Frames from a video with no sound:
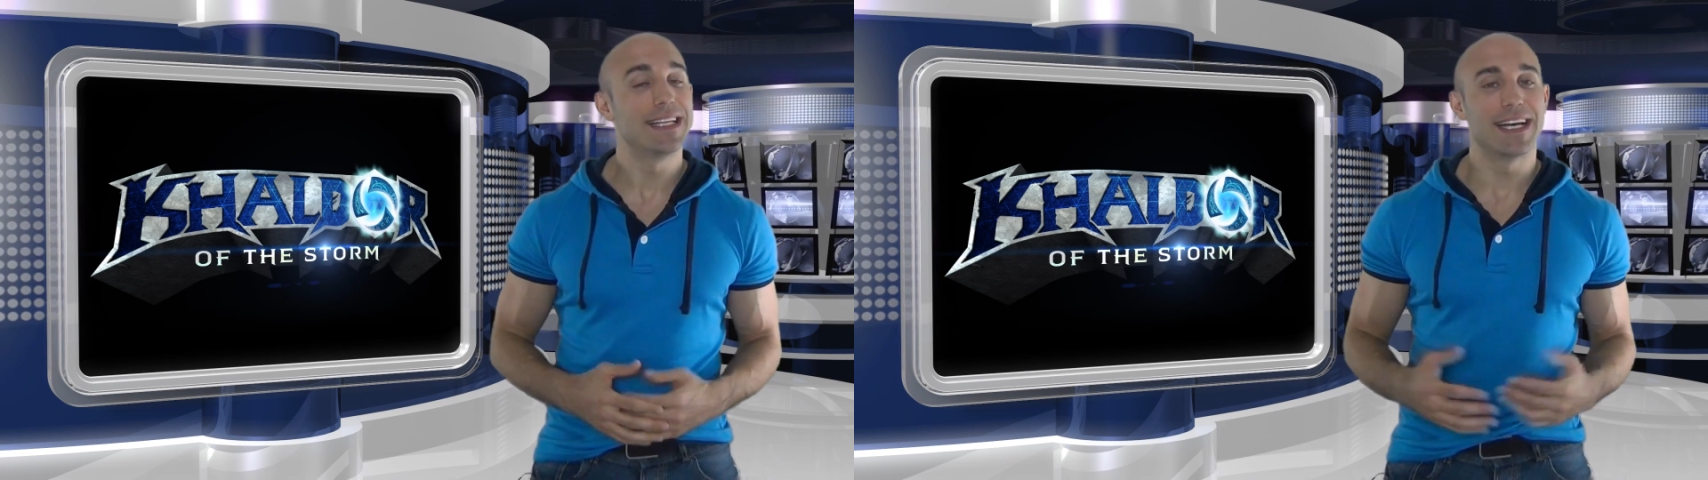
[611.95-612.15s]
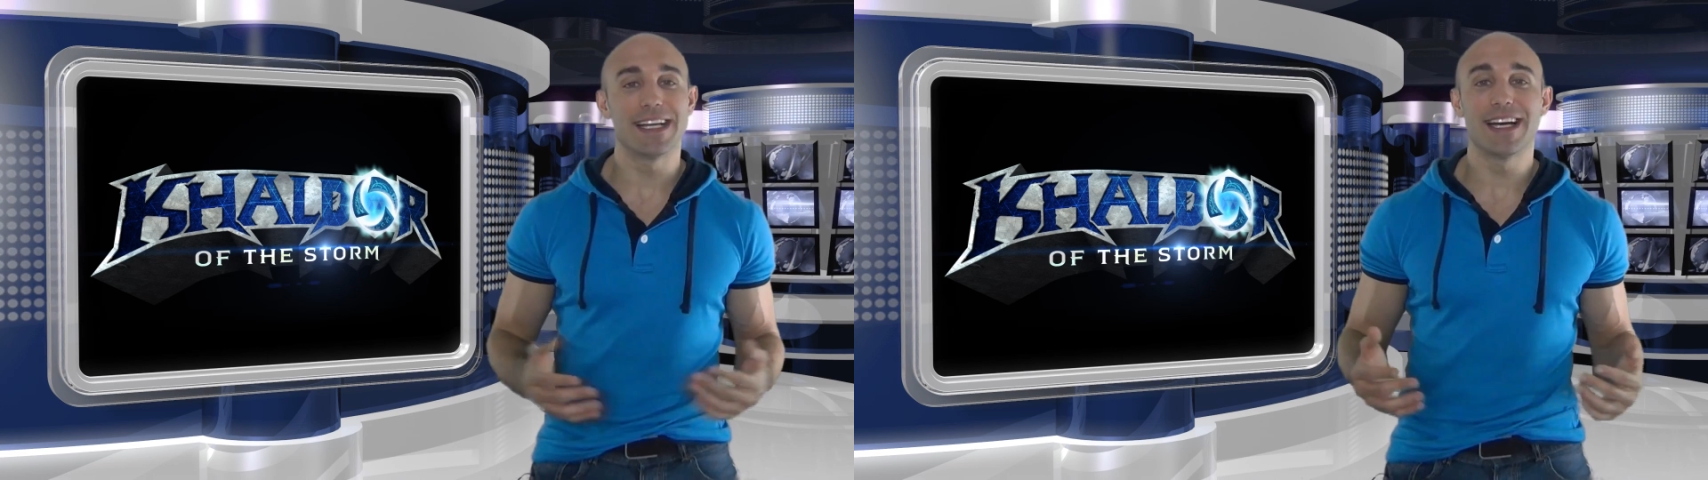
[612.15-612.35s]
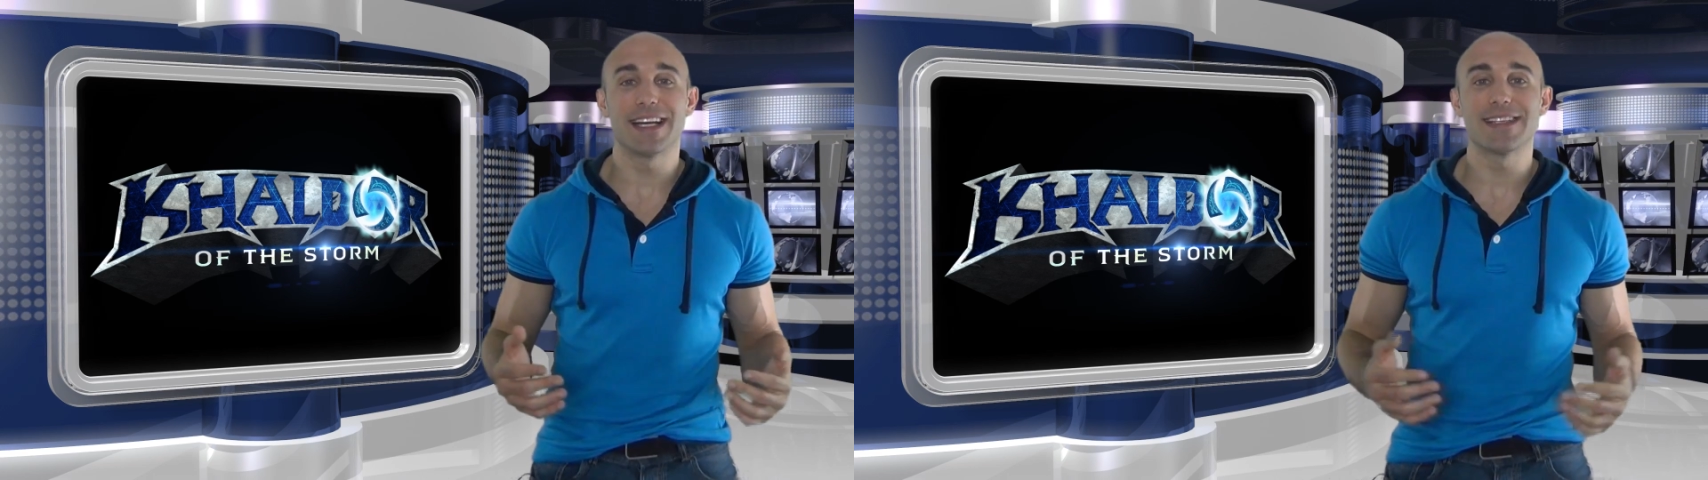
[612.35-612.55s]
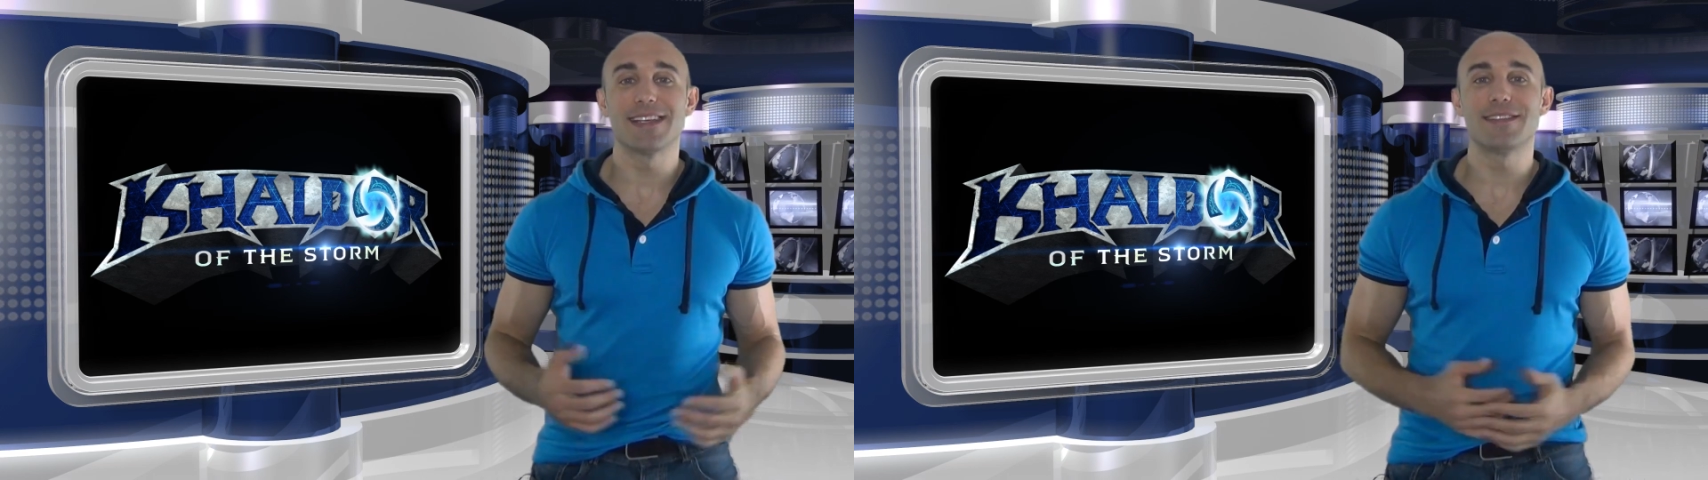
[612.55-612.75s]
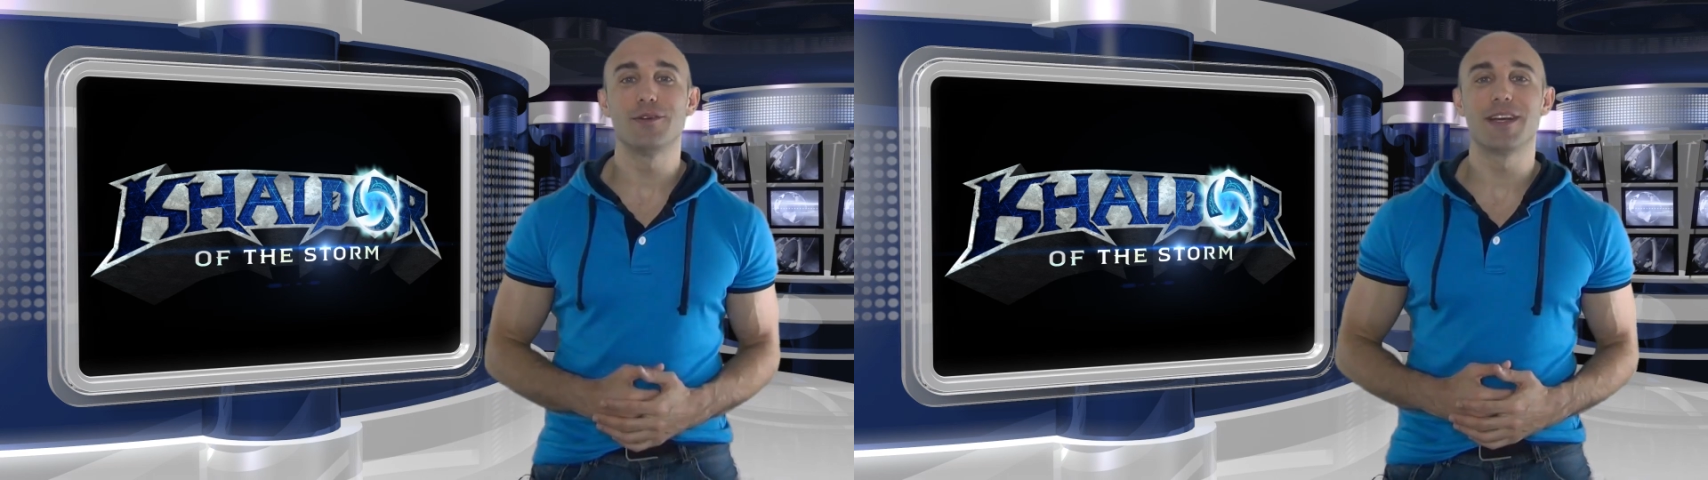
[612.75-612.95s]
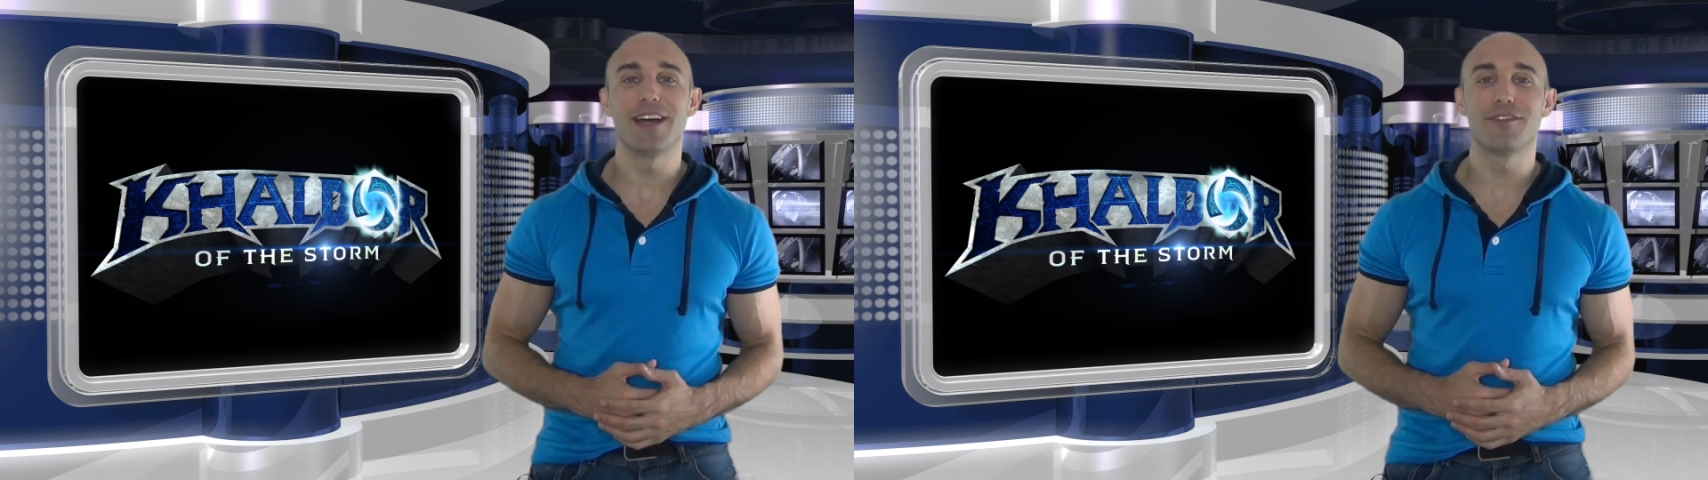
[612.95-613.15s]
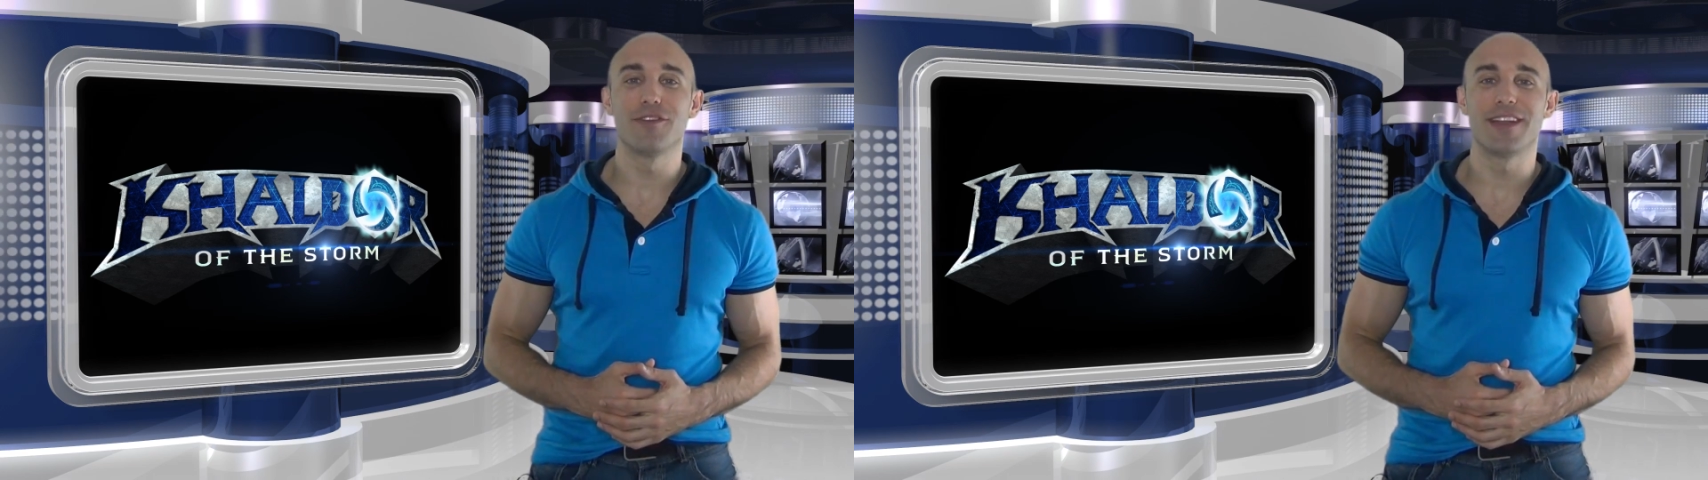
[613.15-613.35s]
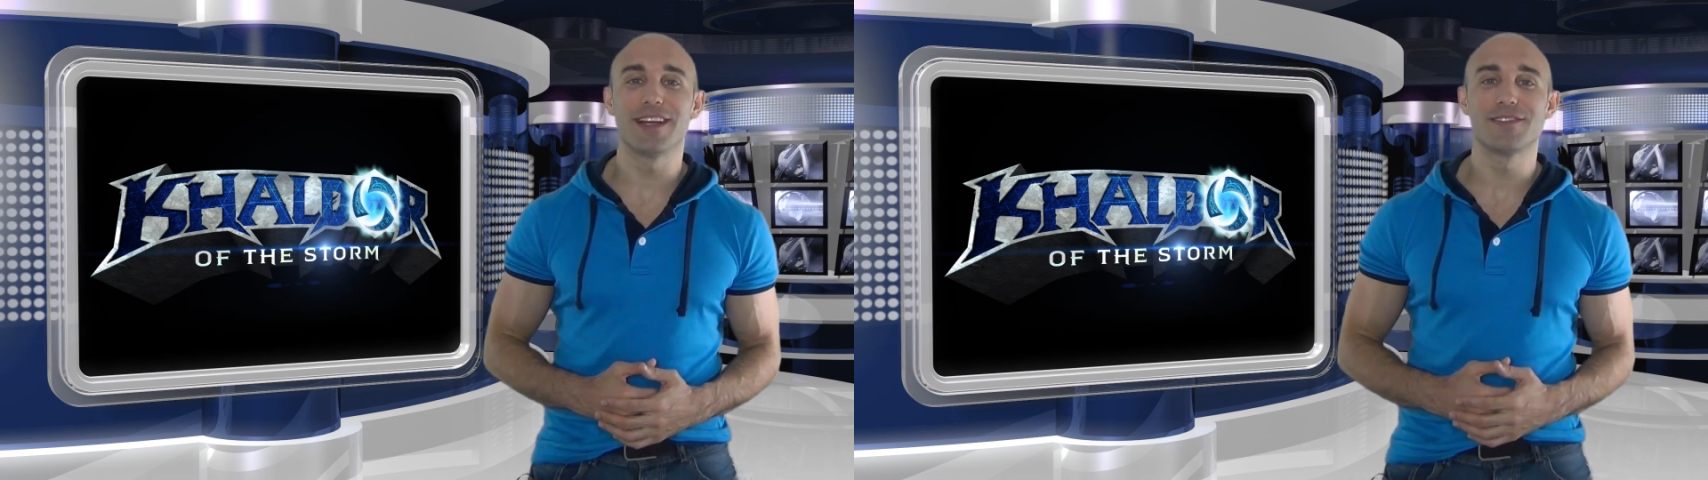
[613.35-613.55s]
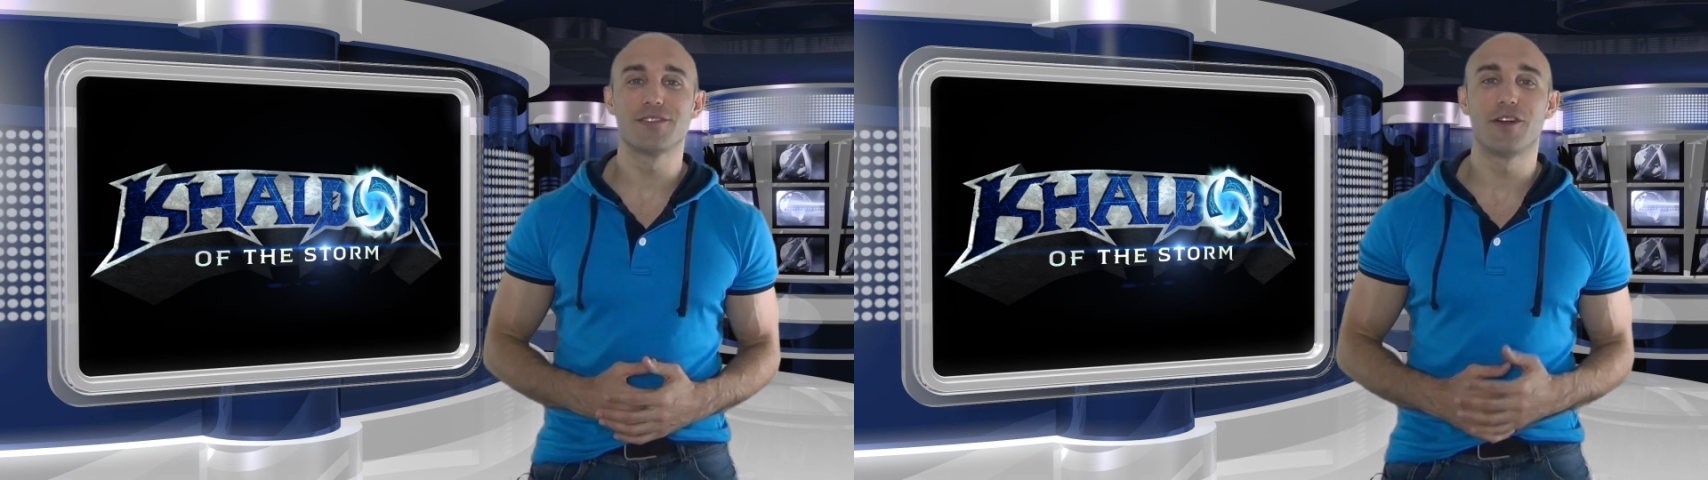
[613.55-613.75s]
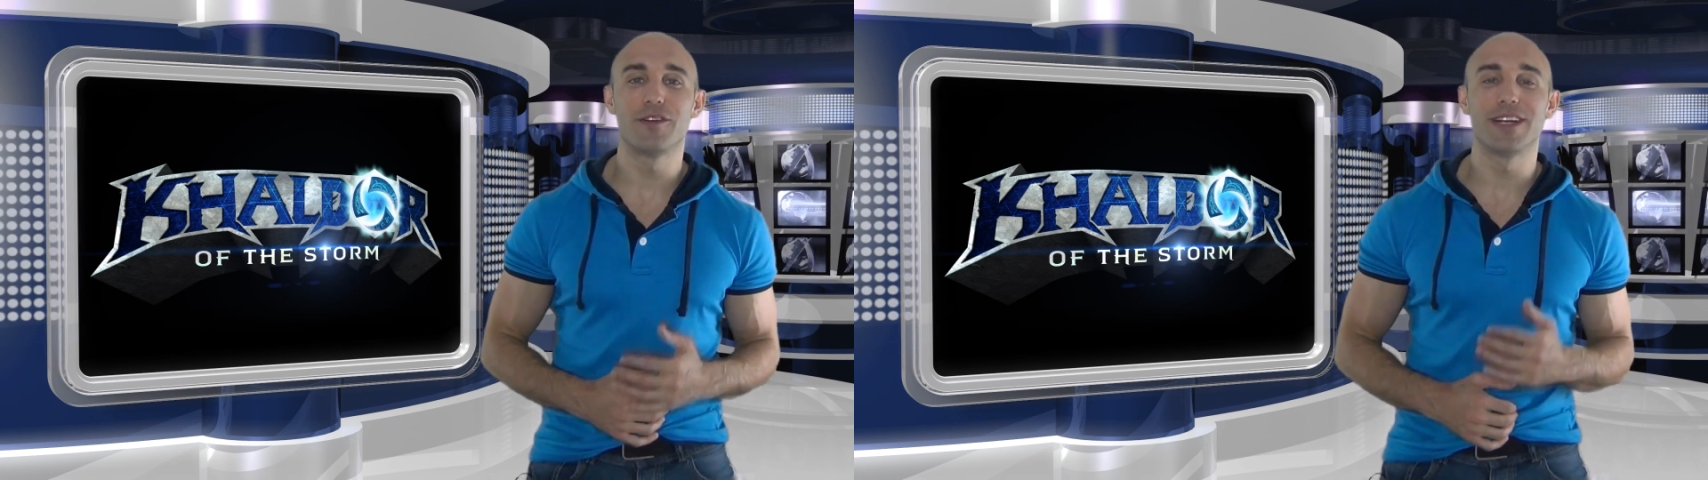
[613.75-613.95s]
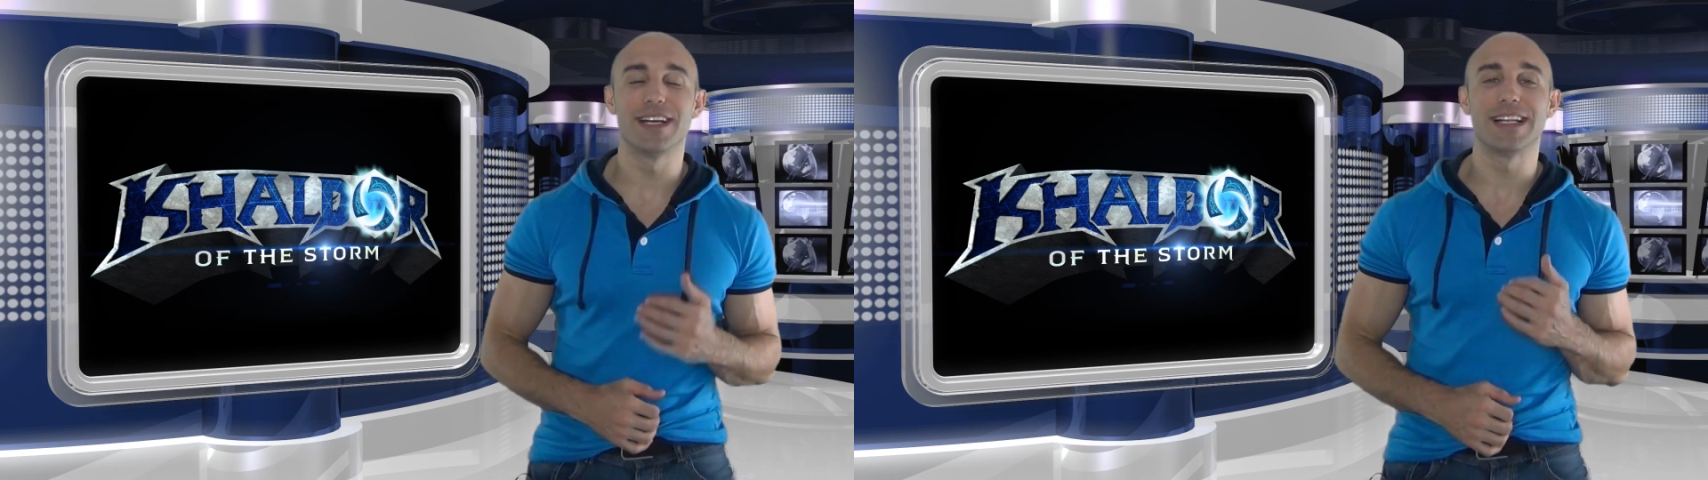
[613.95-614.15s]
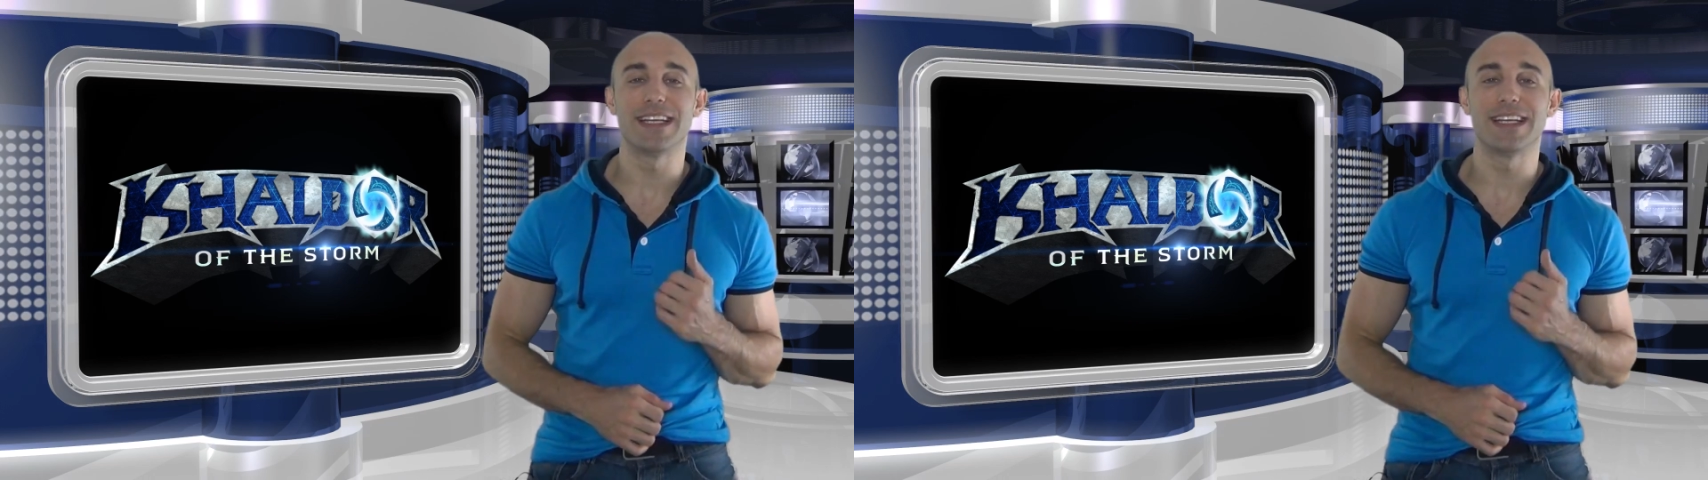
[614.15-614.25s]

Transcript: And yeah, I guess I see you guys for the next tutorial